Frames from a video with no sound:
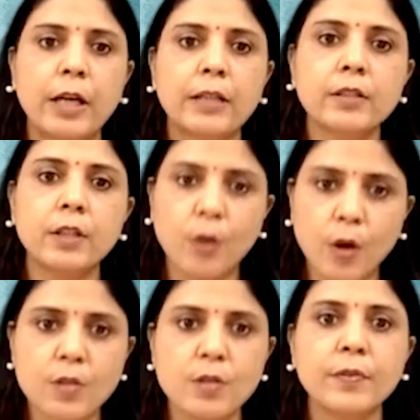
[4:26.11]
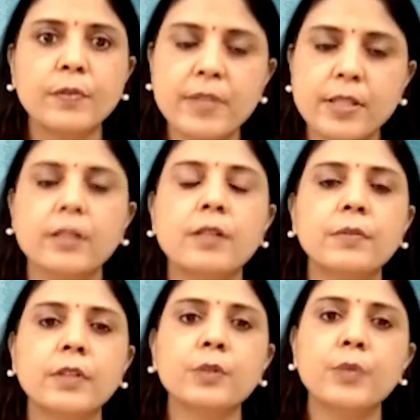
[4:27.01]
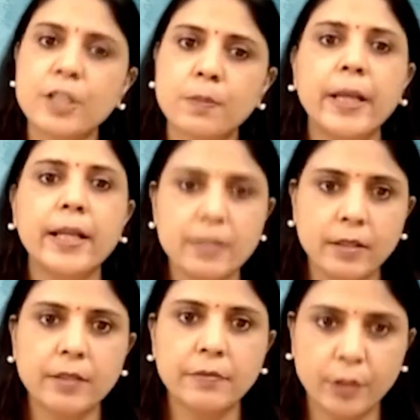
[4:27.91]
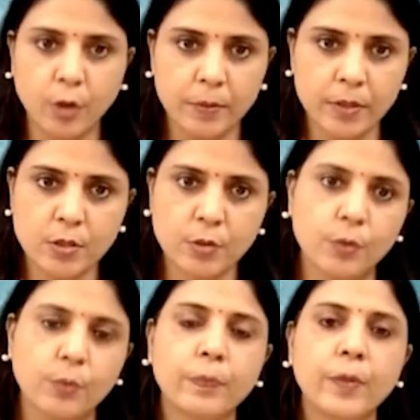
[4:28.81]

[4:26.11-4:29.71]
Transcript: rather the laws of the physical world to explain certain phenomena to you.